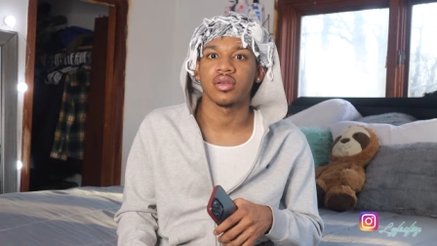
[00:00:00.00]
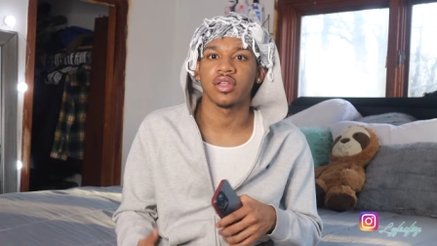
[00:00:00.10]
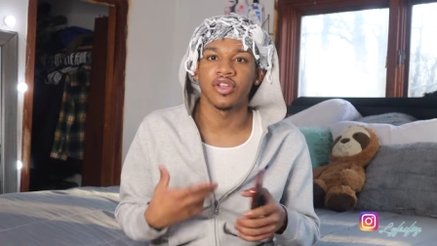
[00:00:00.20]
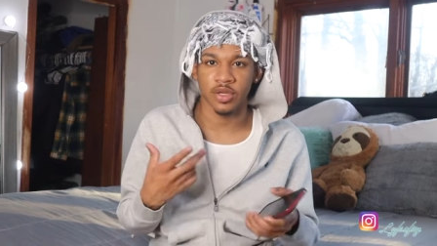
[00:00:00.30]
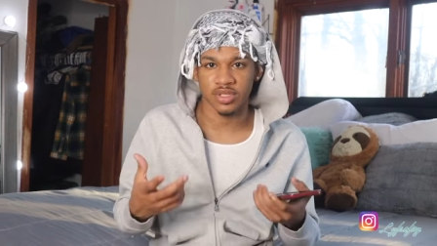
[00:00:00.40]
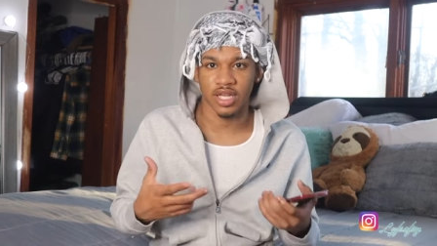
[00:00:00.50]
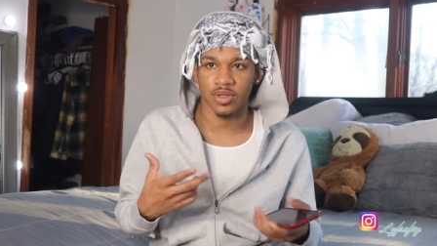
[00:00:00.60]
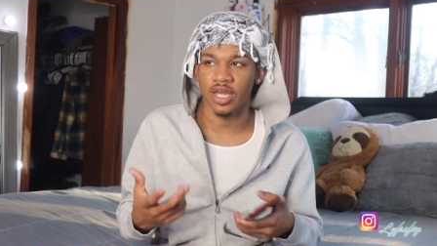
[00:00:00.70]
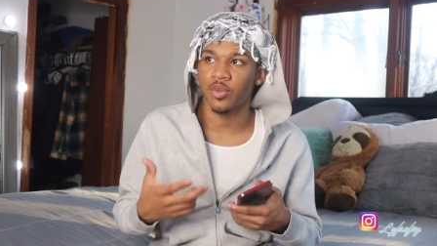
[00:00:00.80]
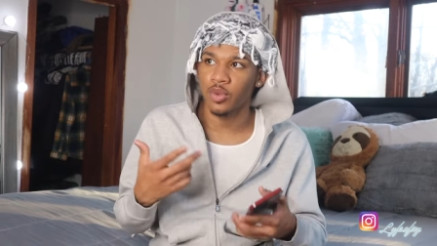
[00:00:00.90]
You know, I'm like,
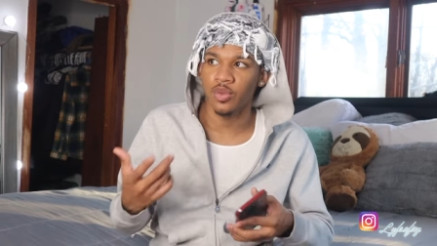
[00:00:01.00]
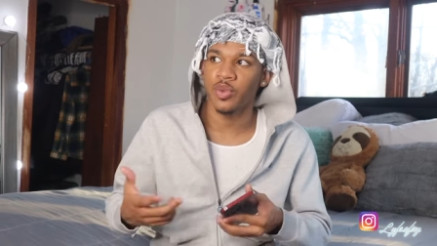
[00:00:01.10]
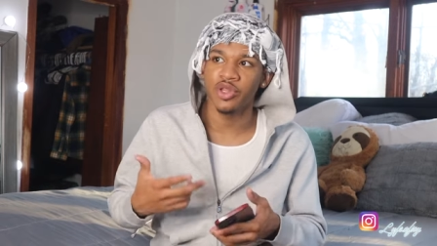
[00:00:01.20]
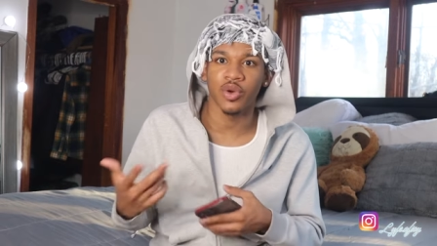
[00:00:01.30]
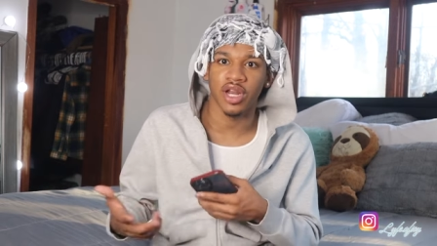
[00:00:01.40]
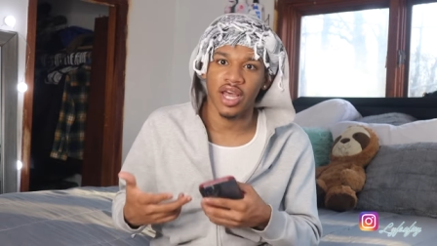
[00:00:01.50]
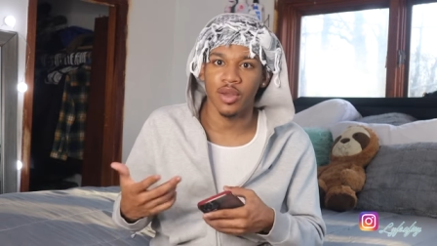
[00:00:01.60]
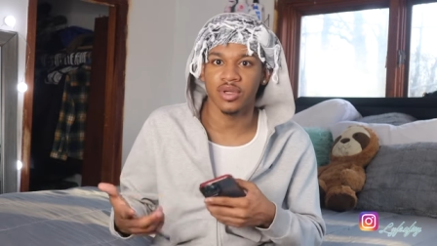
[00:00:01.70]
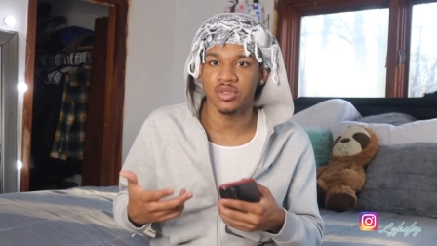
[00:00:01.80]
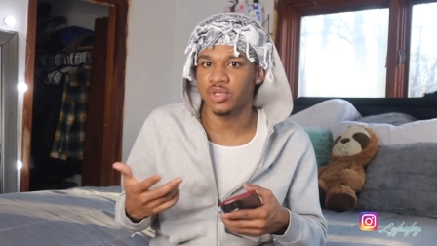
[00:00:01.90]
like what, what we doing
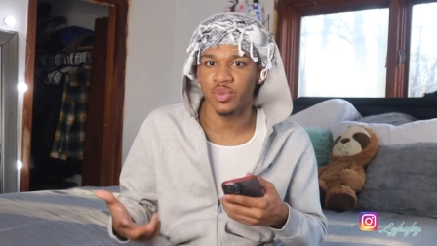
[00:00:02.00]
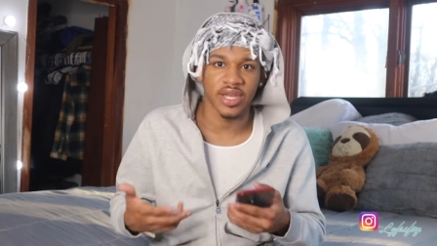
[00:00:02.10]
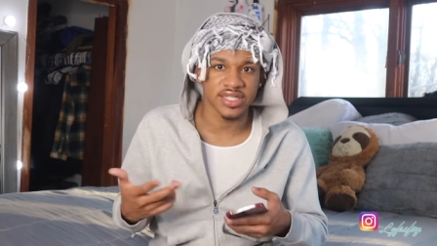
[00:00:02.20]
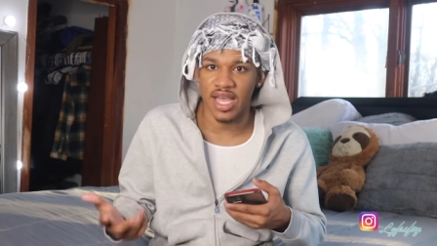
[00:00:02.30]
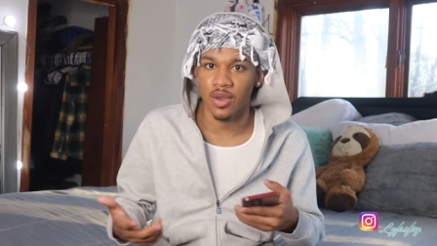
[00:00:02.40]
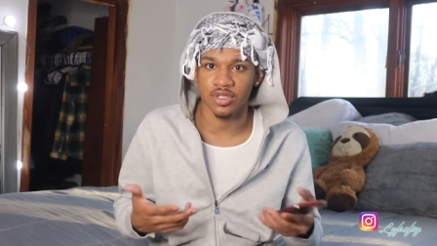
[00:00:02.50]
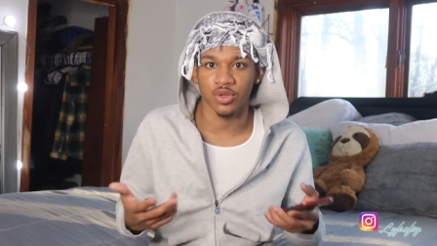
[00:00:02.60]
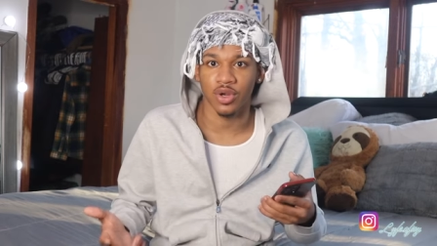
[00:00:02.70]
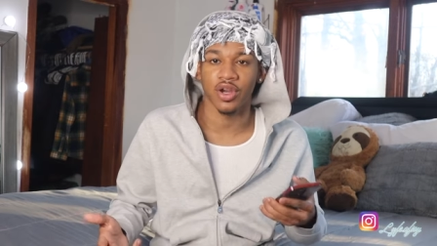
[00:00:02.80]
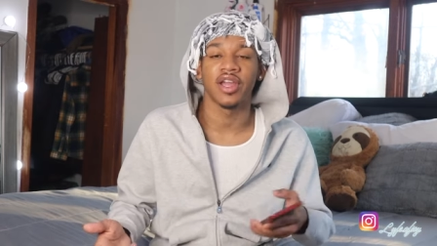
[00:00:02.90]
tonight? What's what's where is that? What's the
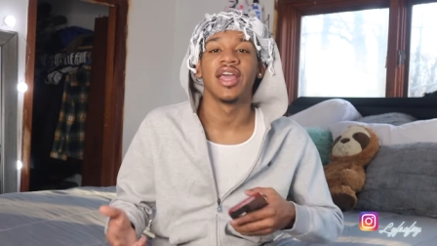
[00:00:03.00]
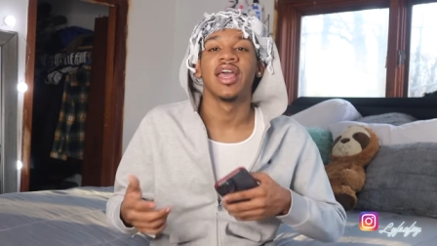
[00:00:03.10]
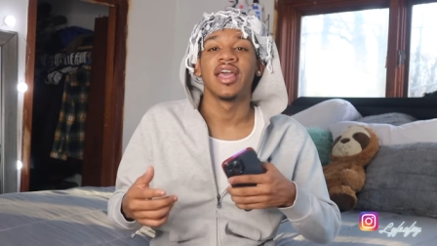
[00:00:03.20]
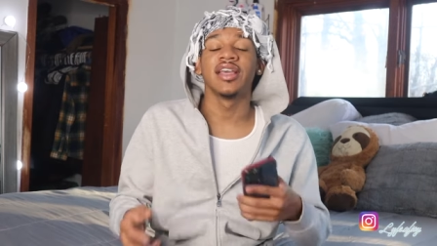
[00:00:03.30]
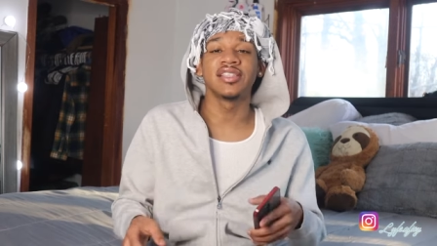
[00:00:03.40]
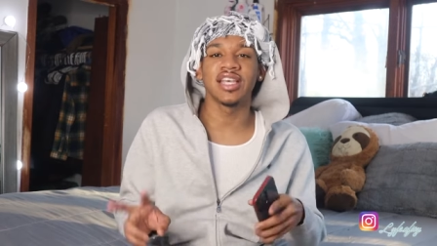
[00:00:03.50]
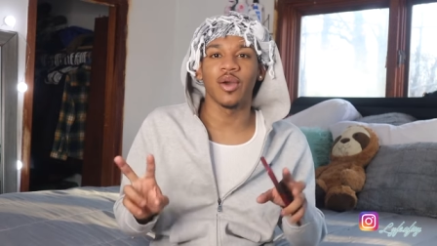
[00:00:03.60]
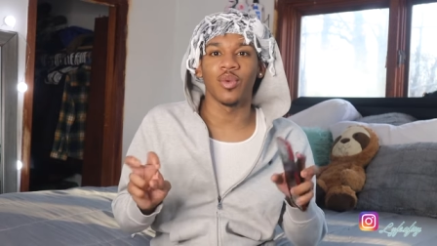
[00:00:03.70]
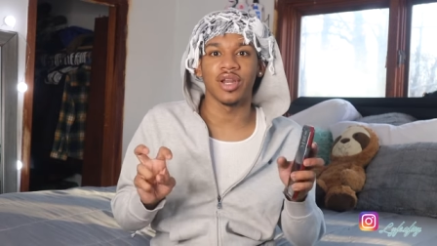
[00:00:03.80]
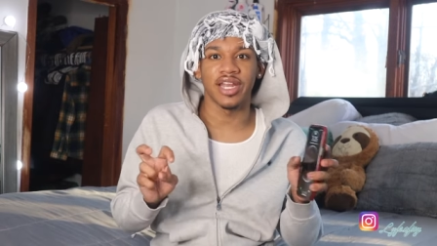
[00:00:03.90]
word? He
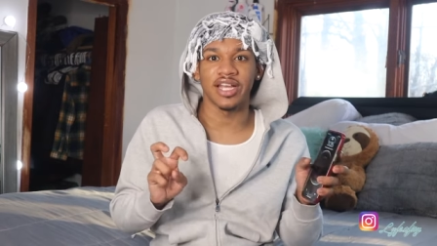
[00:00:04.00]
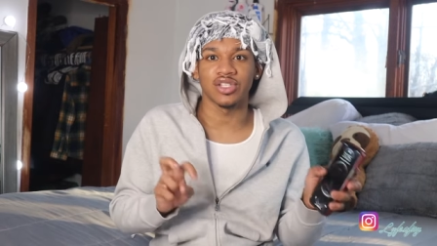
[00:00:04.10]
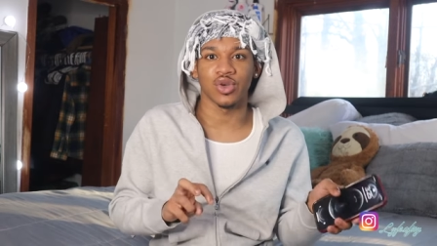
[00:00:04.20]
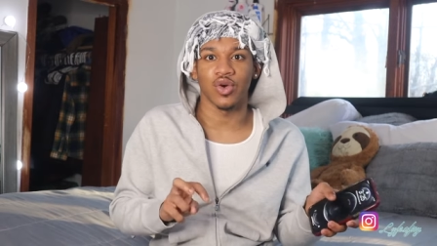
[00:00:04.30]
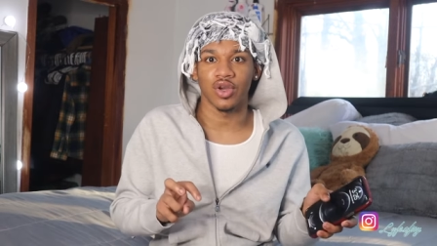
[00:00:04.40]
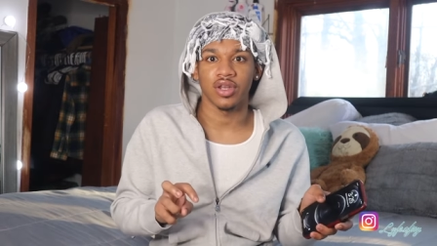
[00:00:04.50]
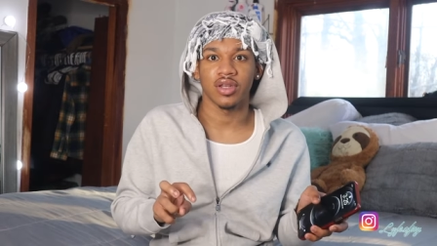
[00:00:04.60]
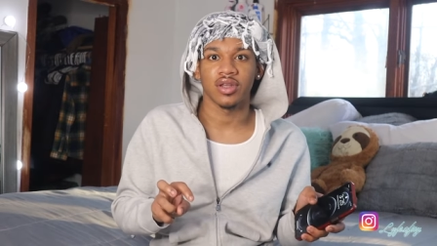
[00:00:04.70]
said what niggas on.